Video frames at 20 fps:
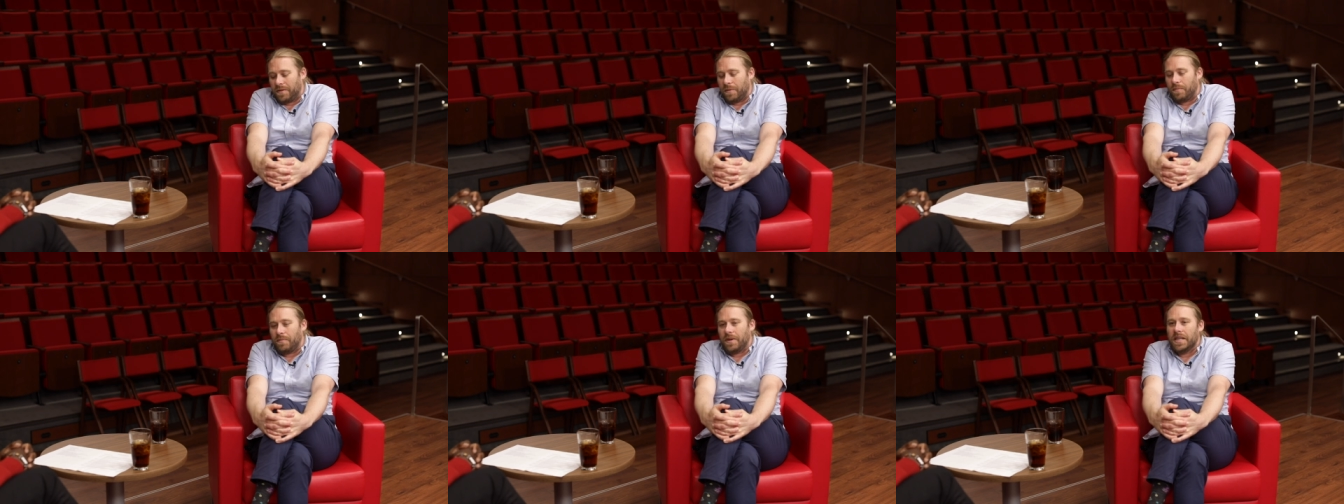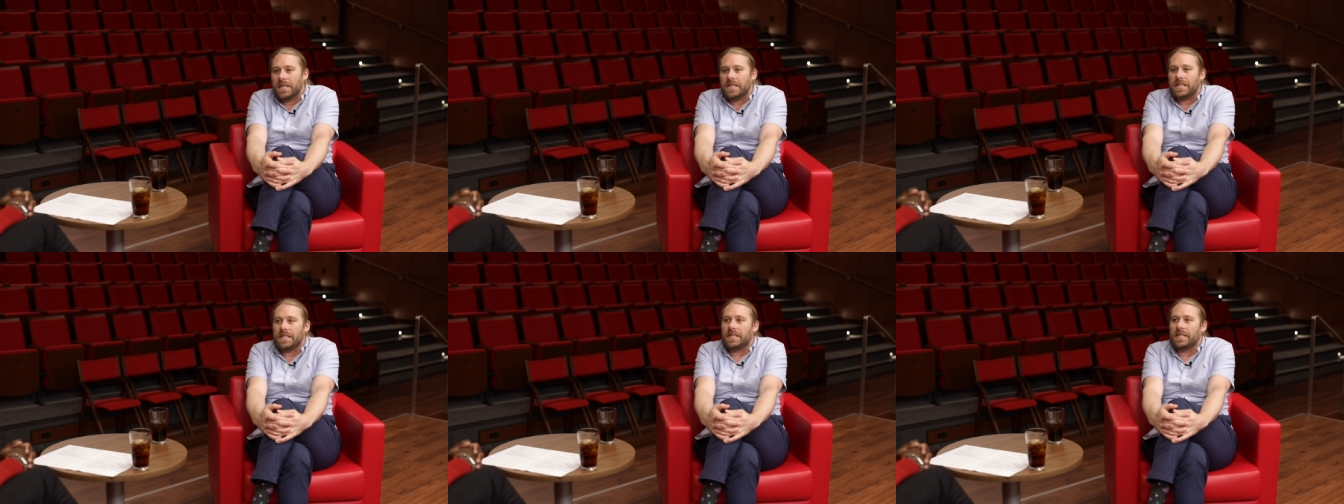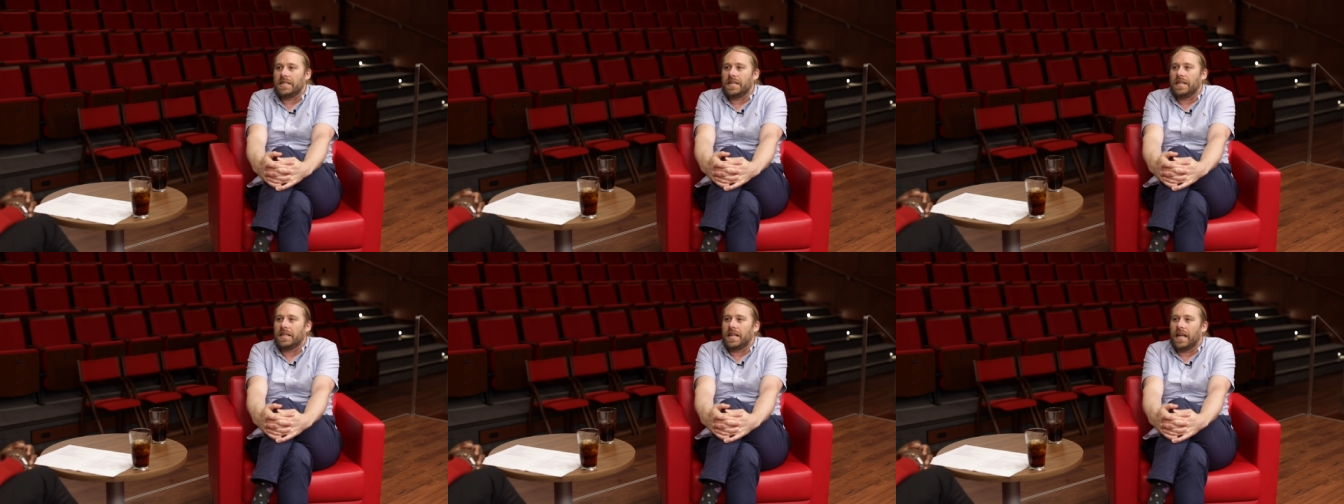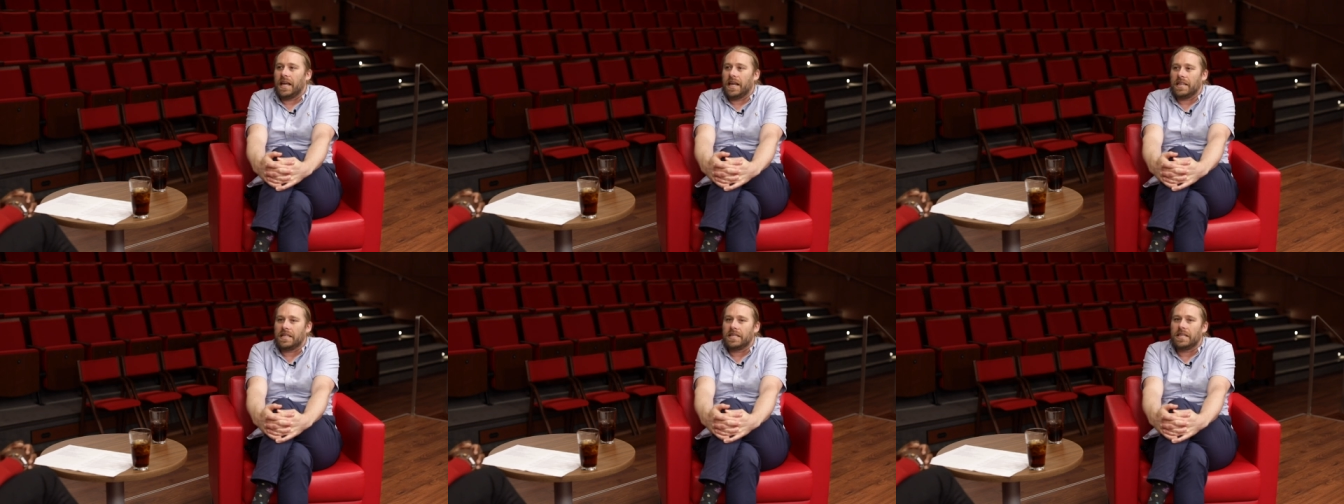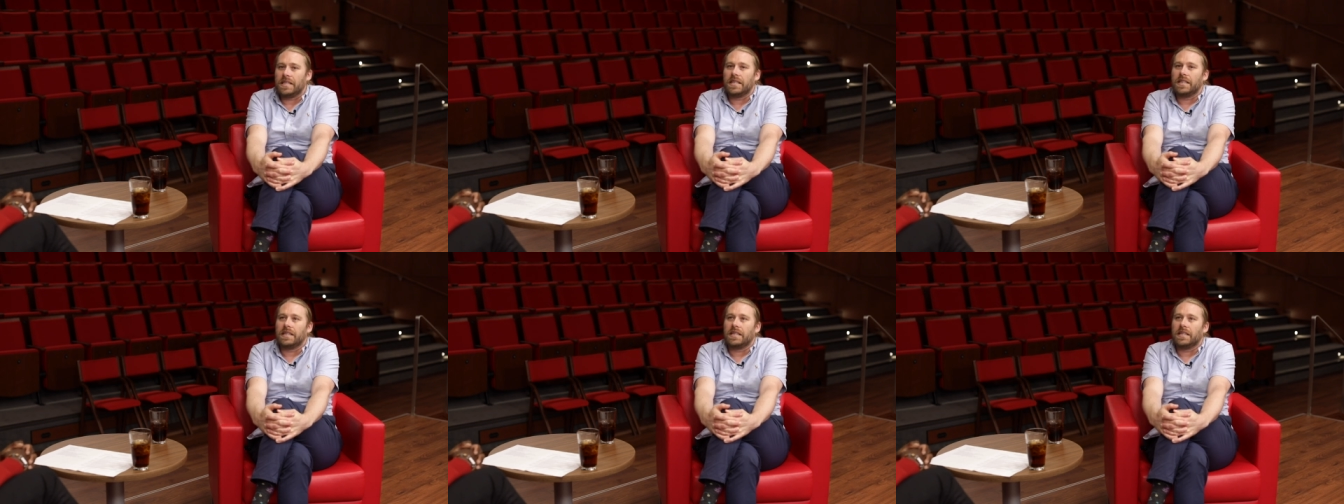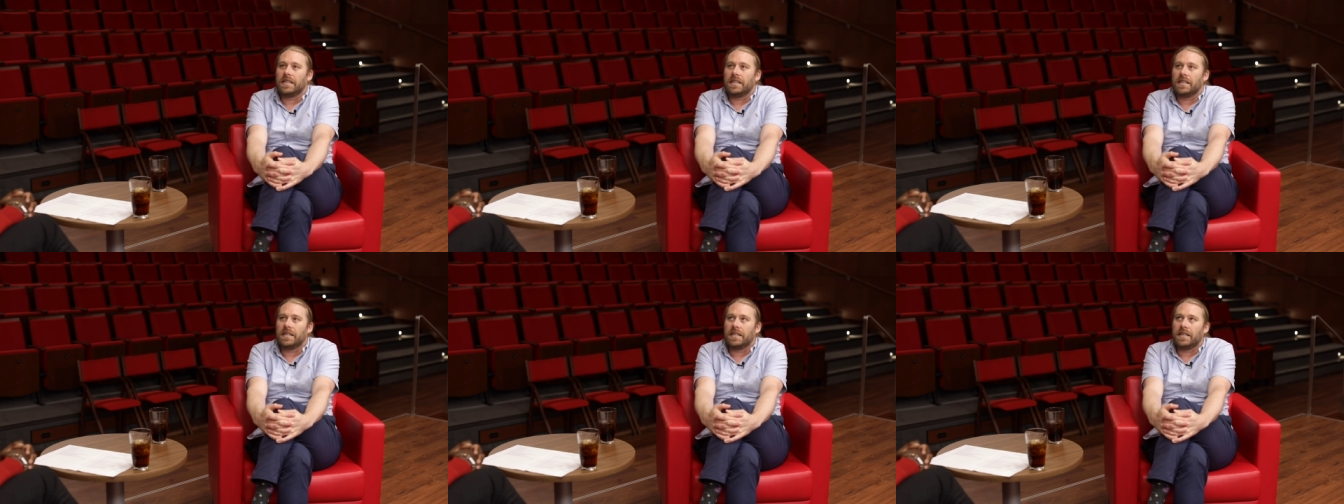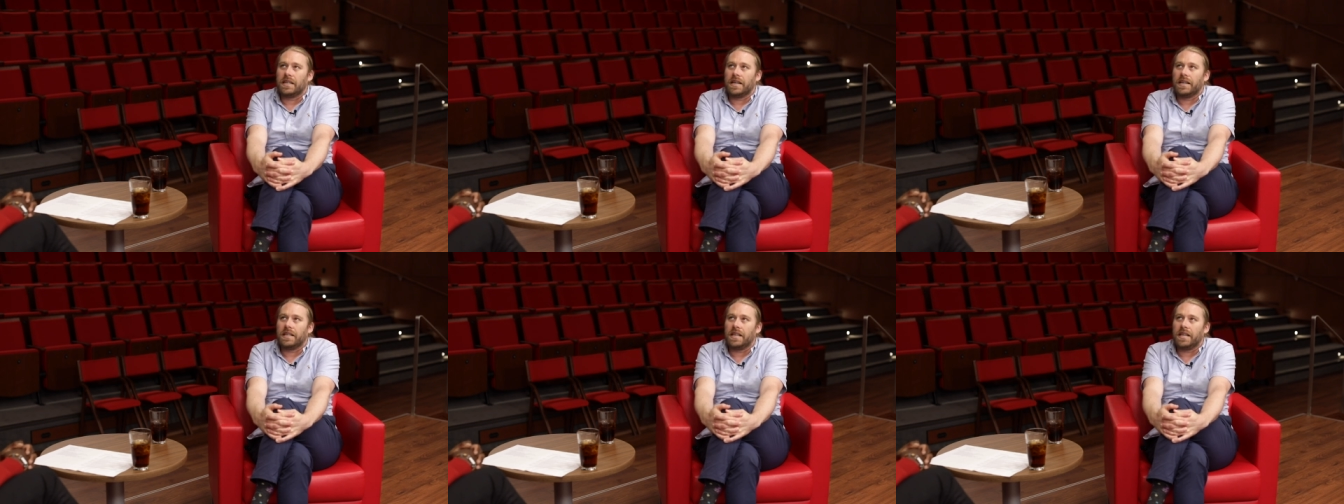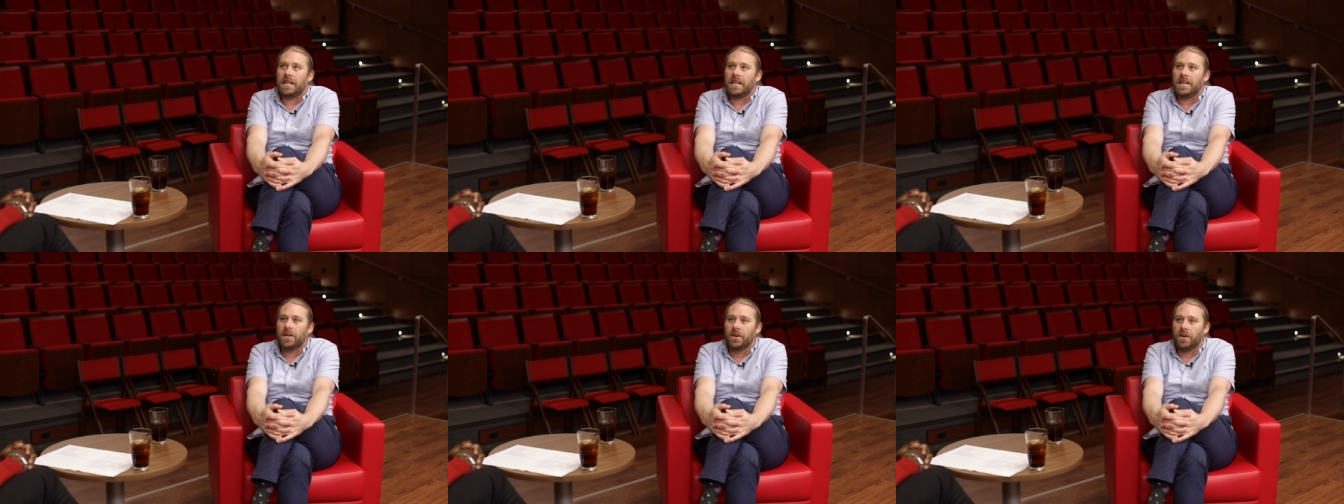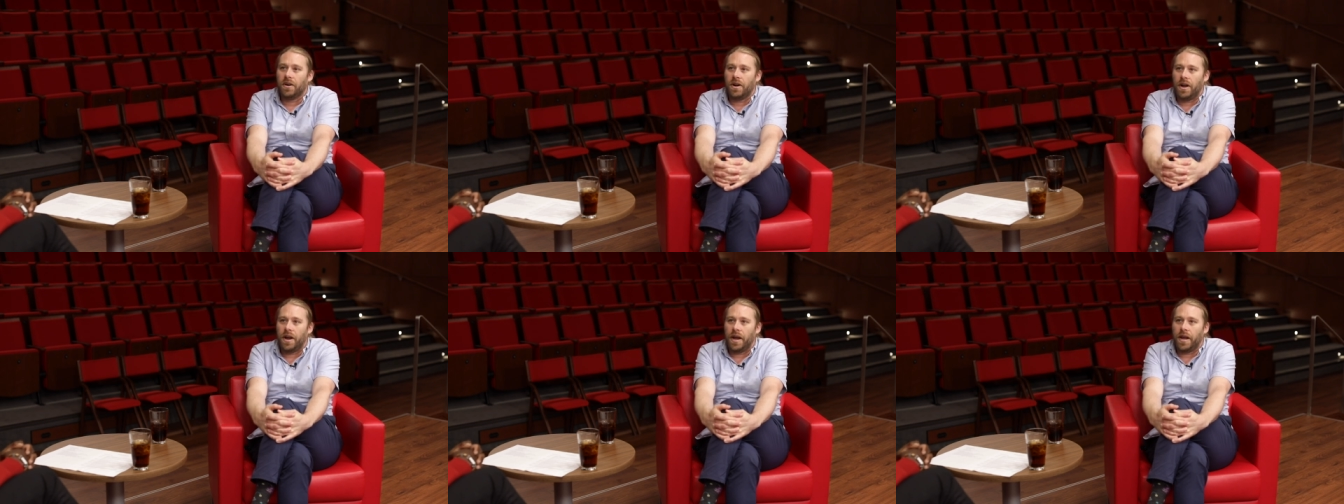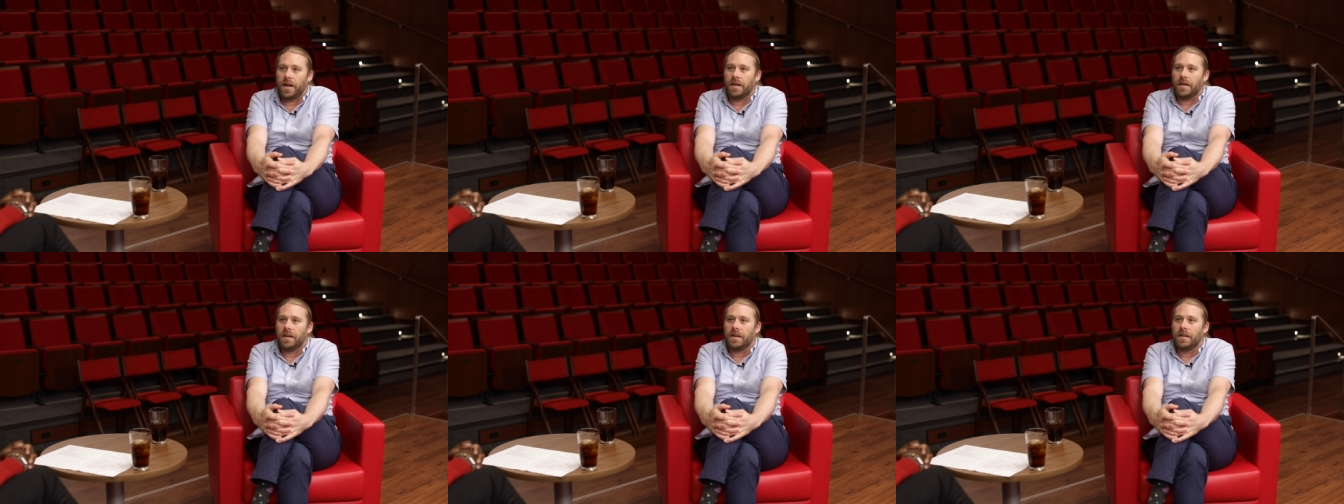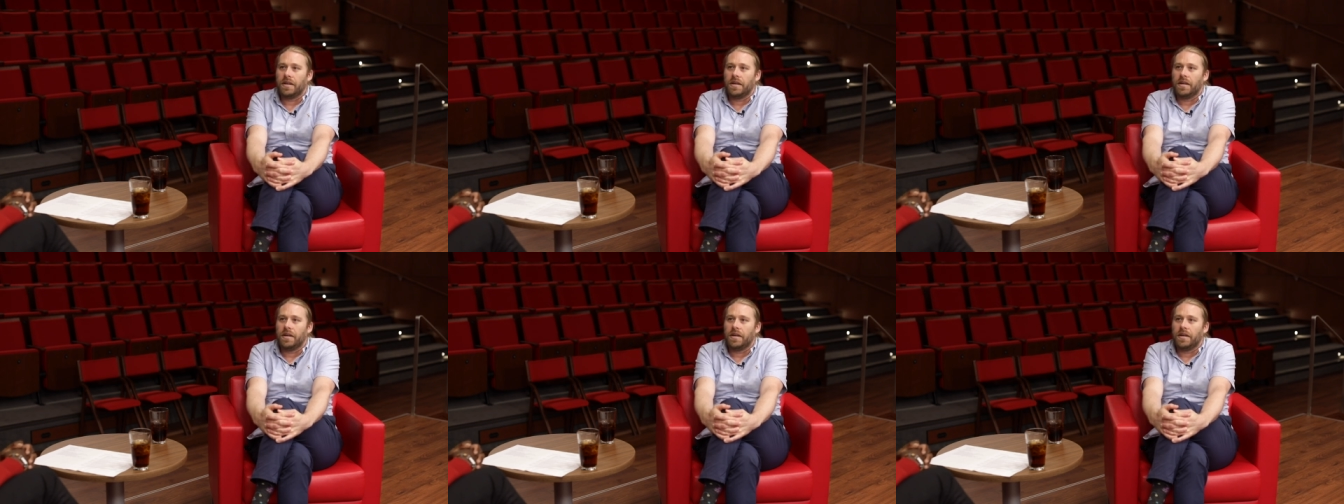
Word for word: the piece that I think Huron